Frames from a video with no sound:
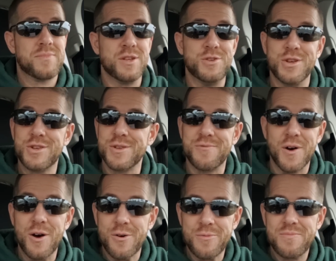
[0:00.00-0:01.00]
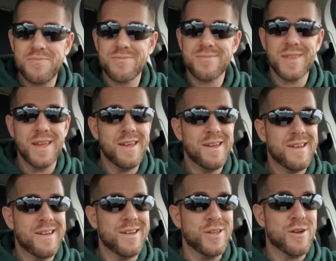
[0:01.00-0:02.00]
Just a phone.
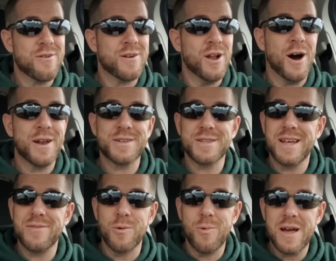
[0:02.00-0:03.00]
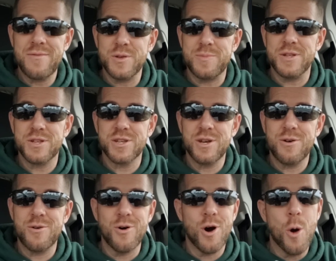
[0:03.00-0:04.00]
You're an honest, loving wife who's been
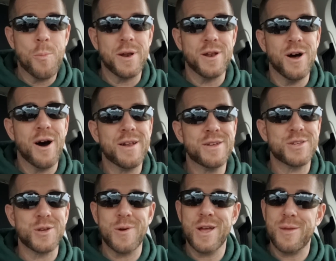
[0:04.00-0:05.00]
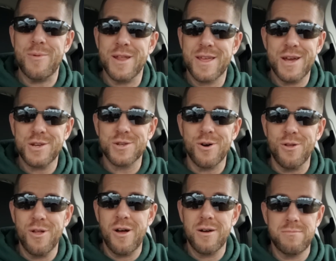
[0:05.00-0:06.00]
so open and honest and great communication all
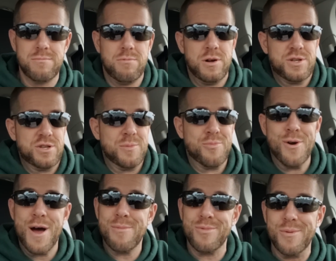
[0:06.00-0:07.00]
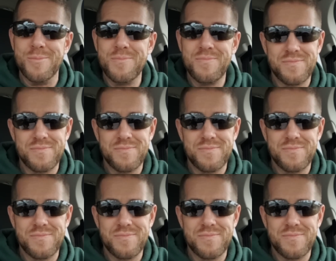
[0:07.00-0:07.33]
along. What's the problem?